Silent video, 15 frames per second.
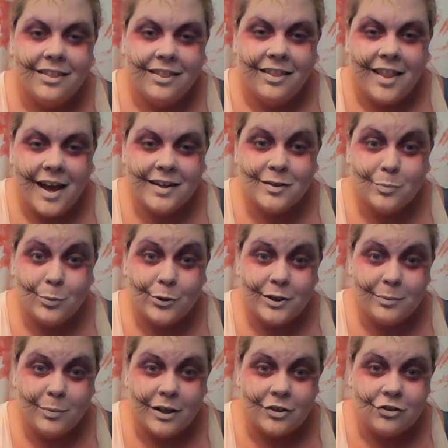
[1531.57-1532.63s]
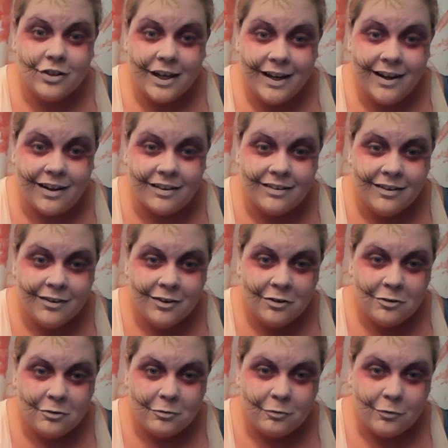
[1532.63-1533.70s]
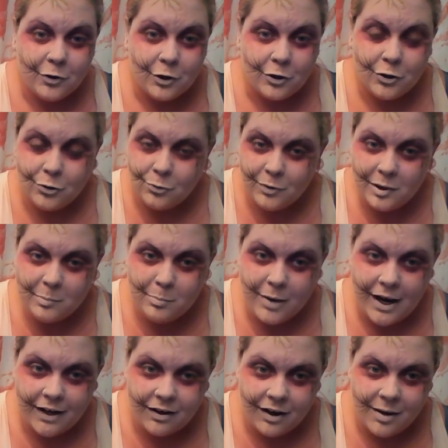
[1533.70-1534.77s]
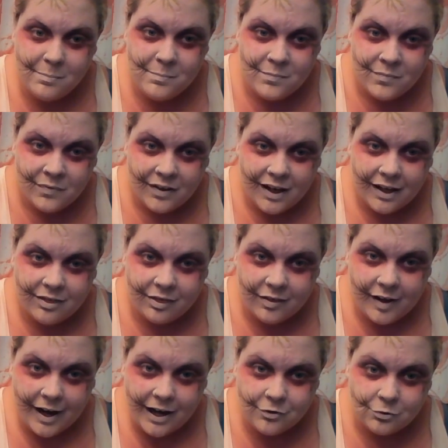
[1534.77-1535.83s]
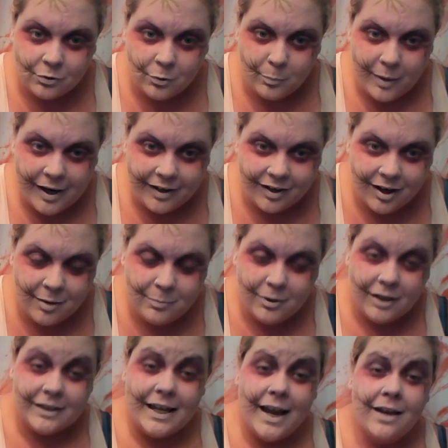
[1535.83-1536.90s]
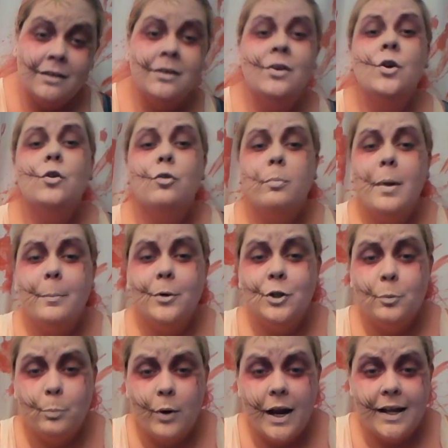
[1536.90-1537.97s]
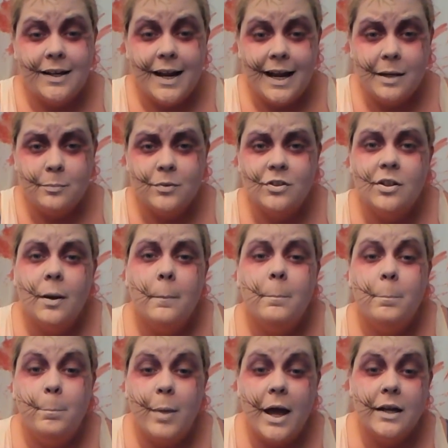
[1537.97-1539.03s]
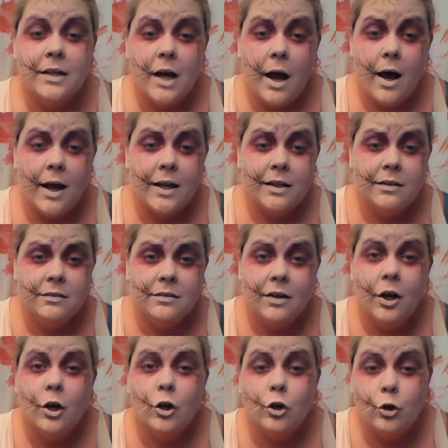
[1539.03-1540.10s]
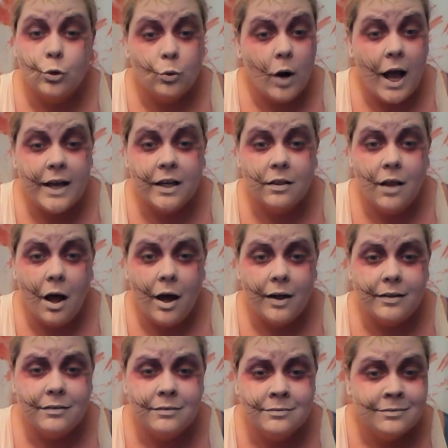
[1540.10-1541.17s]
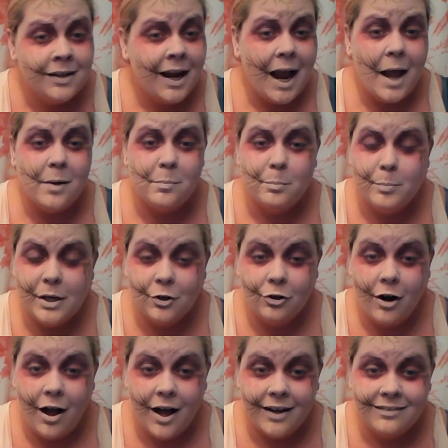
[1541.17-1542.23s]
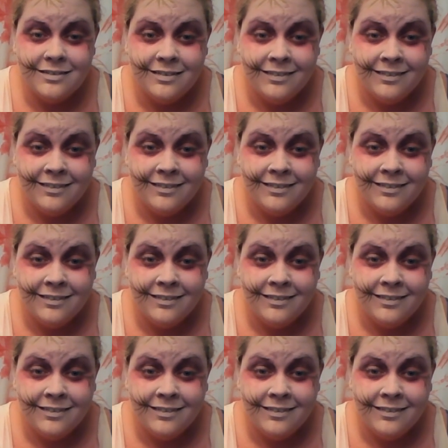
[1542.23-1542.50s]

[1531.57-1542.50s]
that's pretty much it for cream makeup and theatrical makeup. Again, remember your brand names: Ben Nye, Kryolan, and Miron.